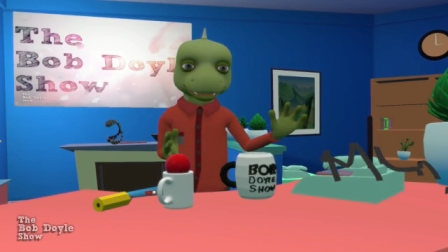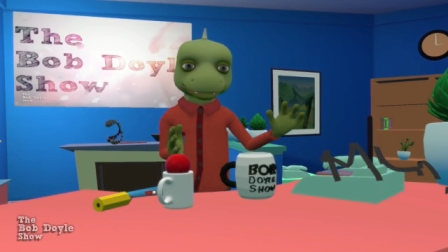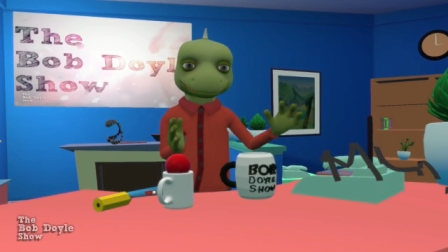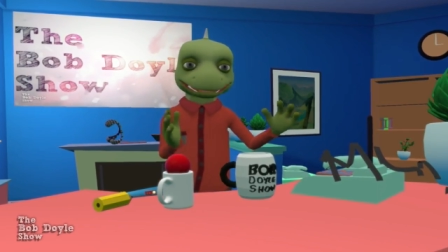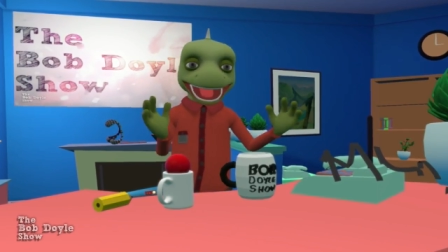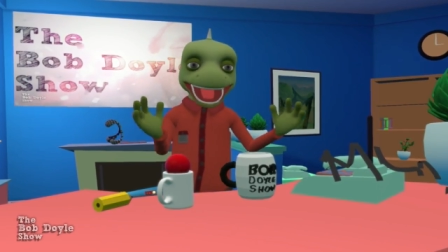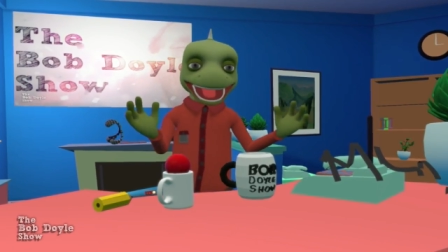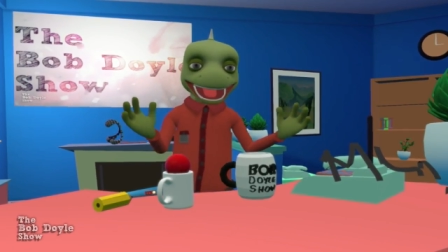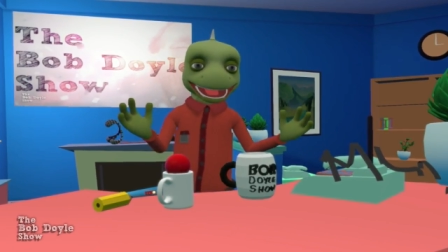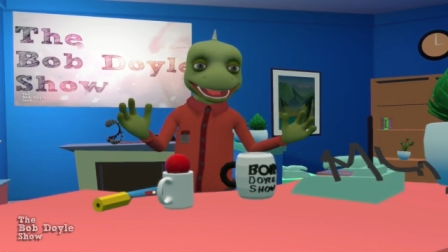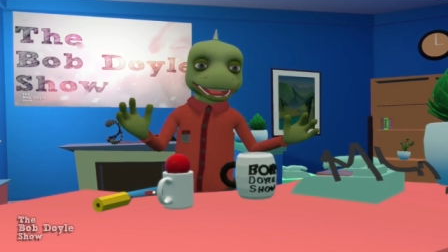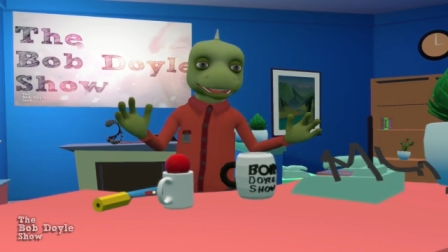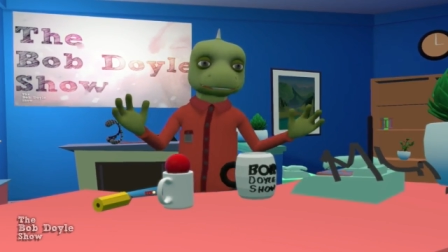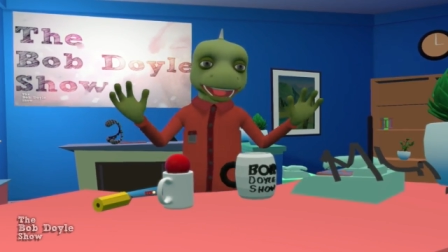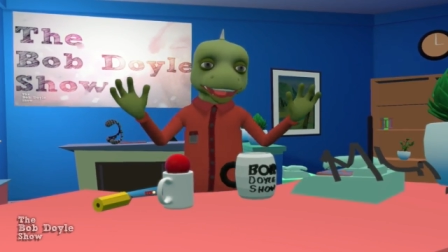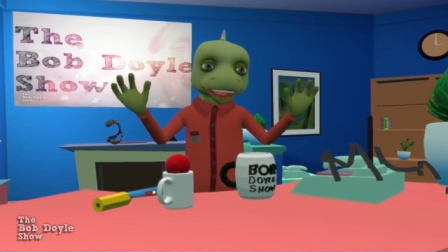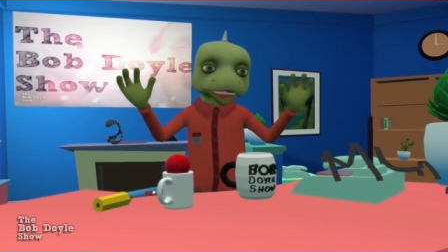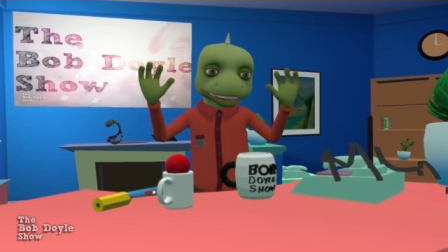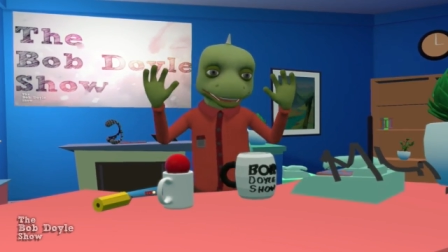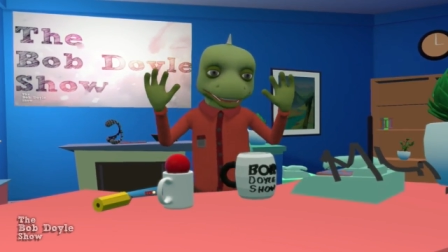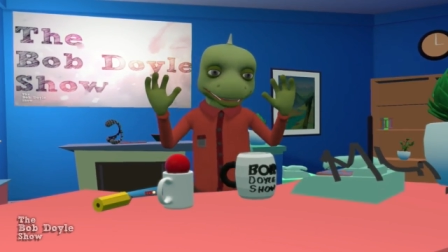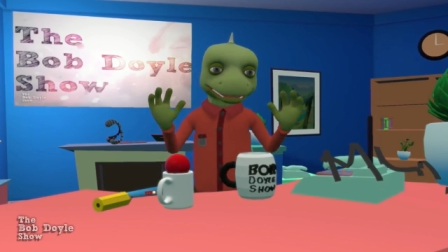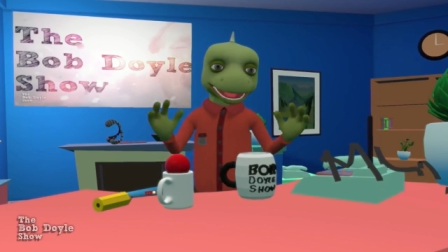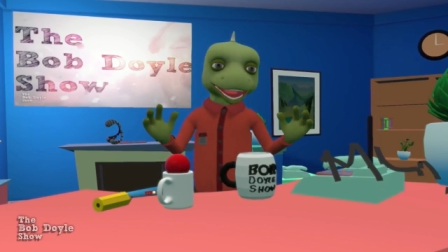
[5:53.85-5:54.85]
my way through, they're
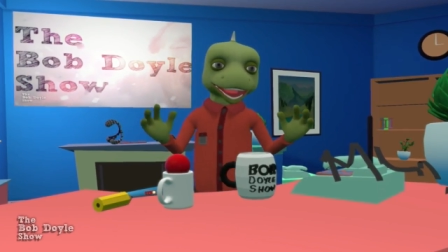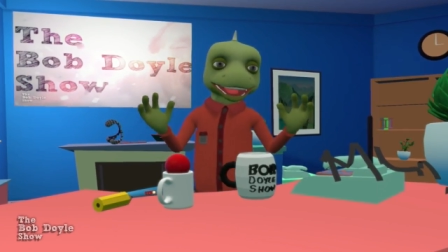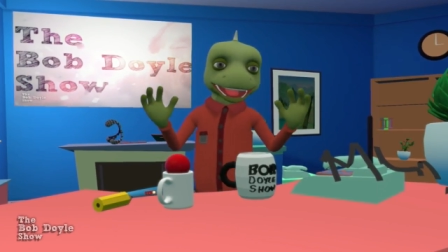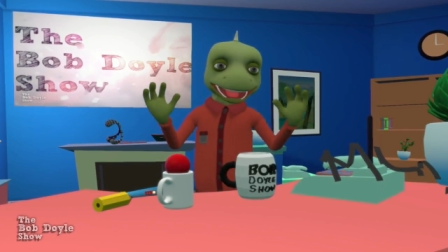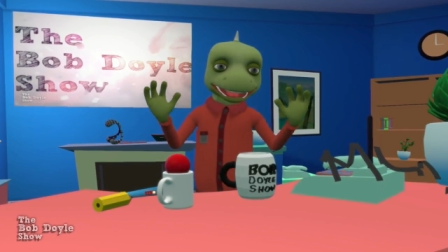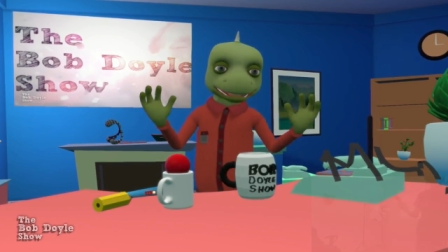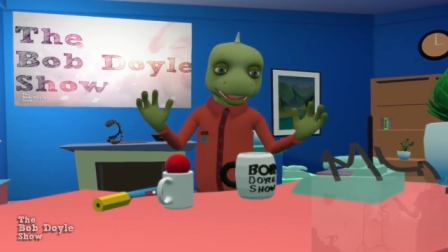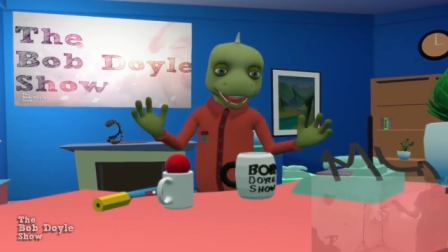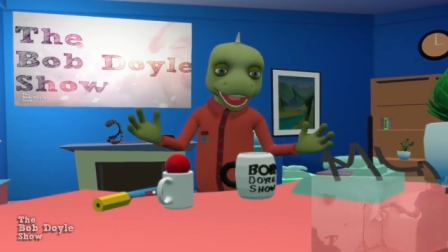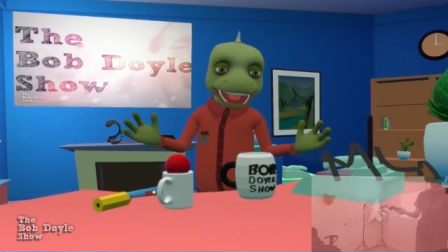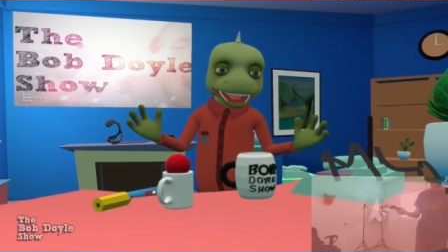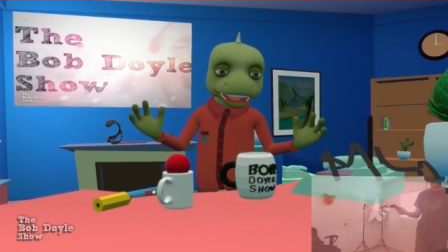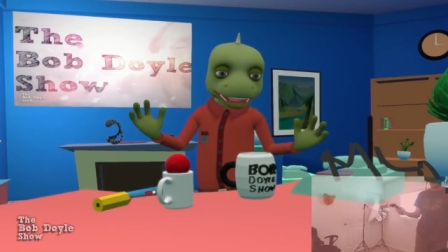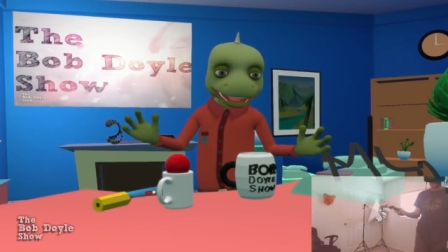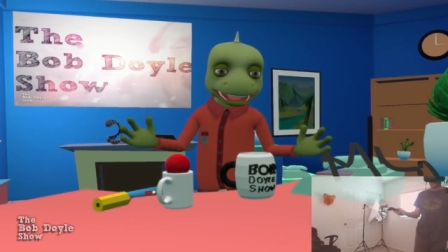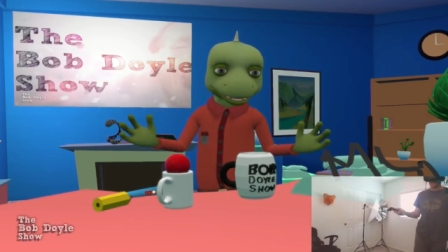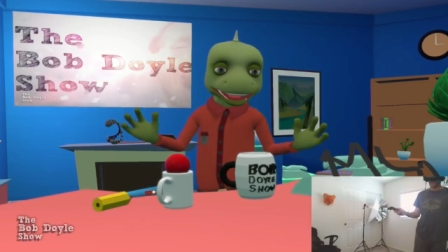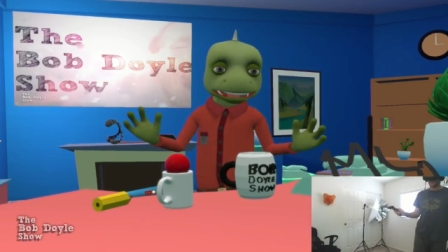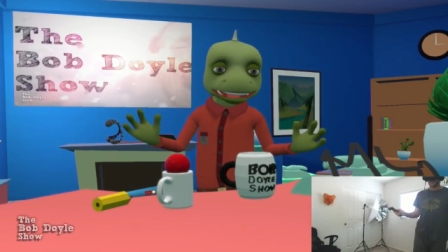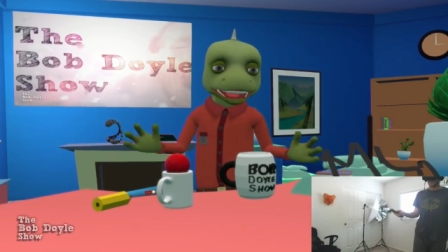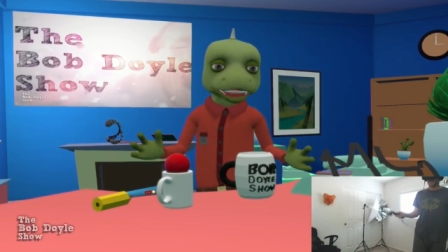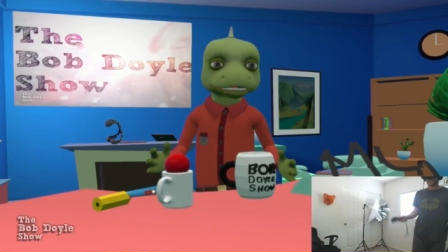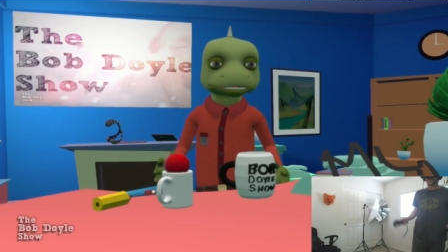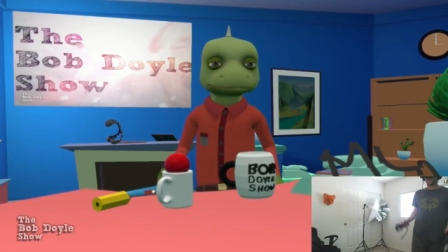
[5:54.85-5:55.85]
going to be built
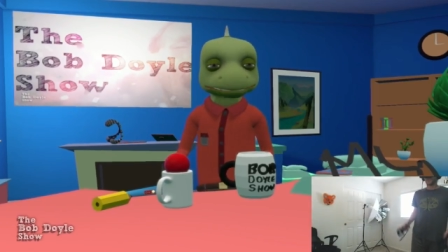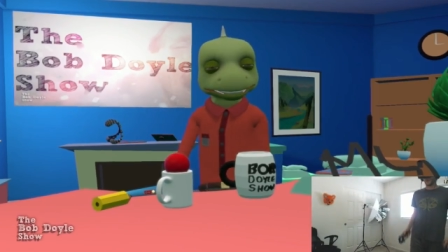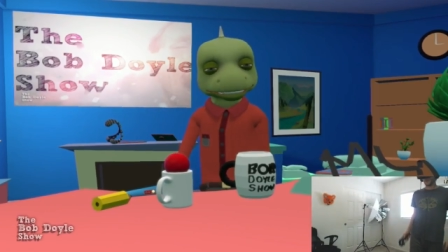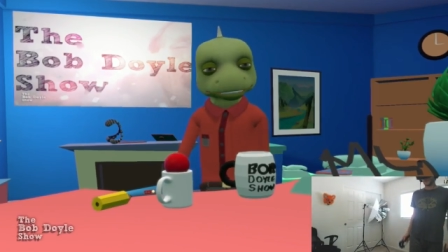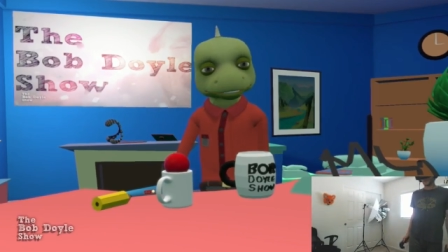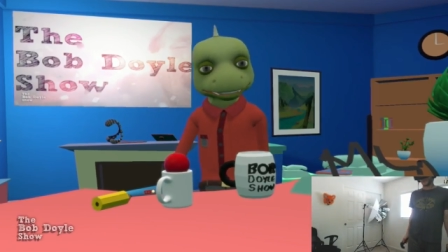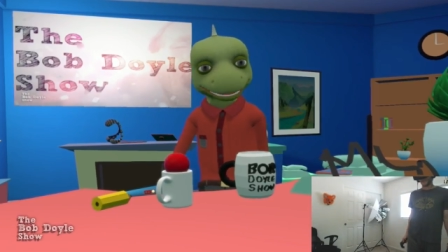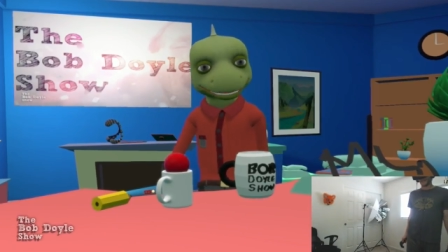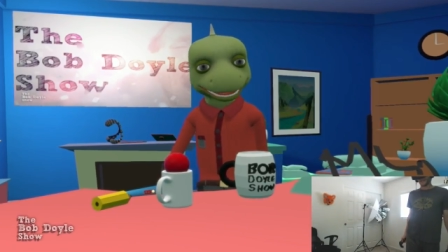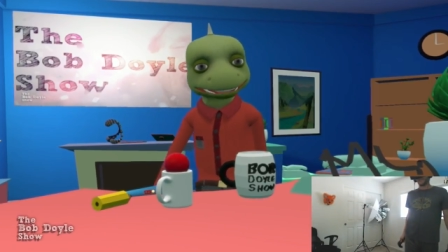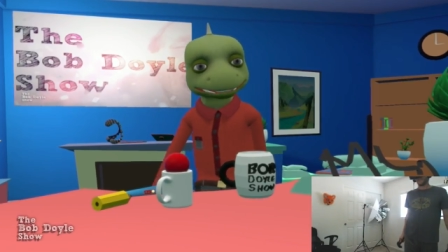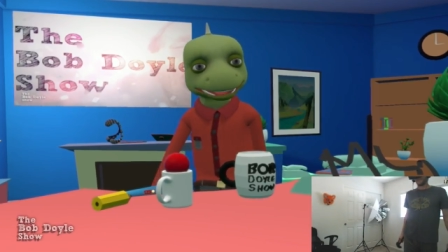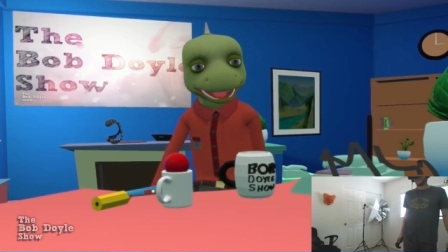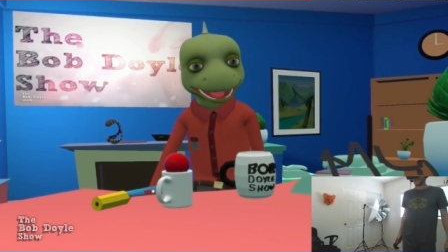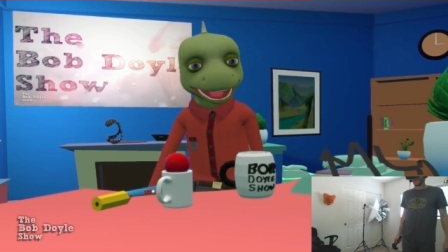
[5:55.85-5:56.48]
into this program.